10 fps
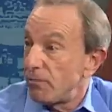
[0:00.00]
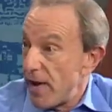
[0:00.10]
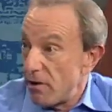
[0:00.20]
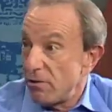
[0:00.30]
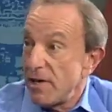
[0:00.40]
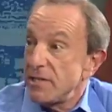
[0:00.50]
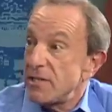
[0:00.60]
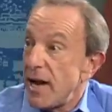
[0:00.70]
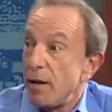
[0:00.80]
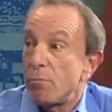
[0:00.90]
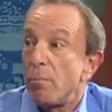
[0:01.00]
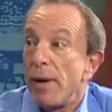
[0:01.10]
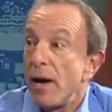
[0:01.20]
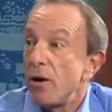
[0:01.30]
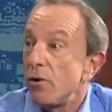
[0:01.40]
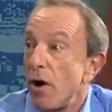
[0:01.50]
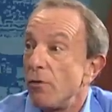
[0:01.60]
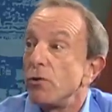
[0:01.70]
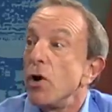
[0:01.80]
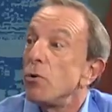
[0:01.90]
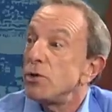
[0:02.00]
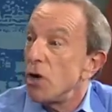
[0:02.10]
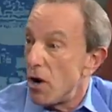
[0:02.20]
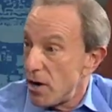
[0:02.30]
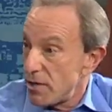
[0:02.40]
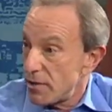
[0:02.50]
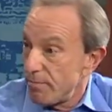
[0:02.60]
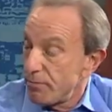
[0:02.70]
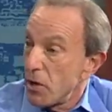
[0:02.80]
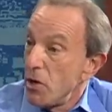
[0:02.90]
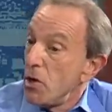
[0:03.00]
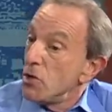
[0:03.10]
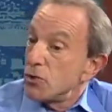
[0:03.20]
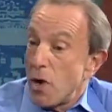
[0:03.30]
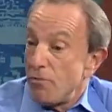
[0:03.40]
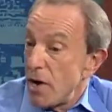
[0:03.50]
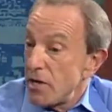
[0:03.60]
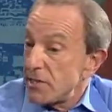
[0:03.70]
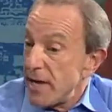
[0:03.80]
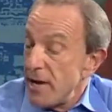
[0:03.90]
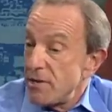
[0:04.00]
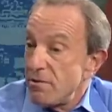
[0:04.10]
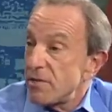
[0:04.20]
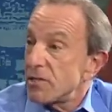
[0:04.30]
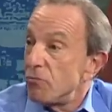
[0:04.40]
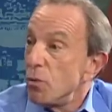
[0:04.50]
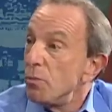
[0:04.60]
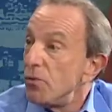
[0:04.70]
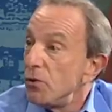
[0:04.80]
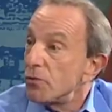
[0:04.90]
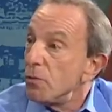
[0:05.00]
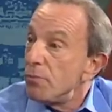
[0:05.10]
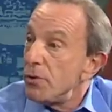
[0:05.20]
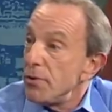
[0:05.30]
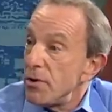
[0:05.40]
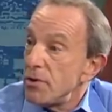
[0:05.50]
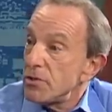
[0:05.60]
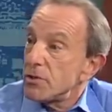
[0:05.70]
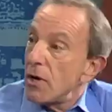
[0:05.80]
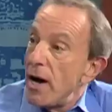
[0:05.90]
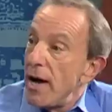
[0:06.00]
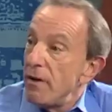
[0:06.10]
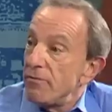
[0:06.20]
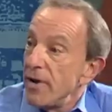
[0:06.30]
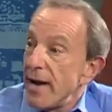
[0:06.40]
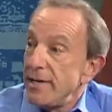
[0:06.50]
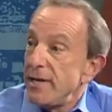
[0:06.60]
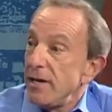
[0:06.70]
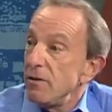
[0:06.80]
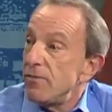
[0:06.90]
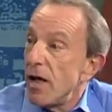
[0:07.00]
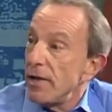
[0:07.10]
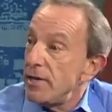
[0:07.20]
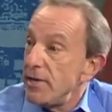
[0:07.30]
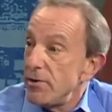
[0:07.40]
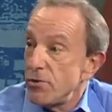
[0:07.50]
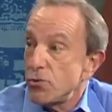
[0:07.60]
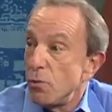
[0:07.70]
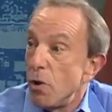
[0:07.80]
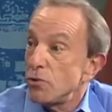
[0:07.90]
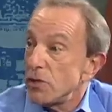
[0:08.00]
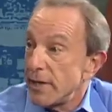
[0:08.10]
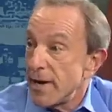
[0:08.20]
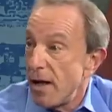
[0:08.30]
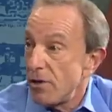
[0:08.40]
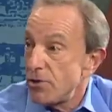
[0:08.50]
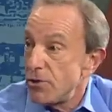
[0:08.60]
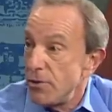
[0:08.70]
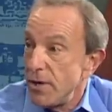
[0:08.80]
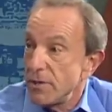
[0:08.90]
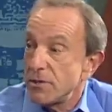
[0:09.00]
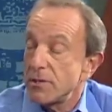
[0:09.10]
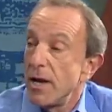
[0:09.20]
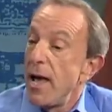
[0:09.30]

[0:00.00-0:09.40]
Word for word: federal and state, prepared uh, for no charge. So I run a center. It's a room full of computers. I have 19 volunteers, who are mostly college students,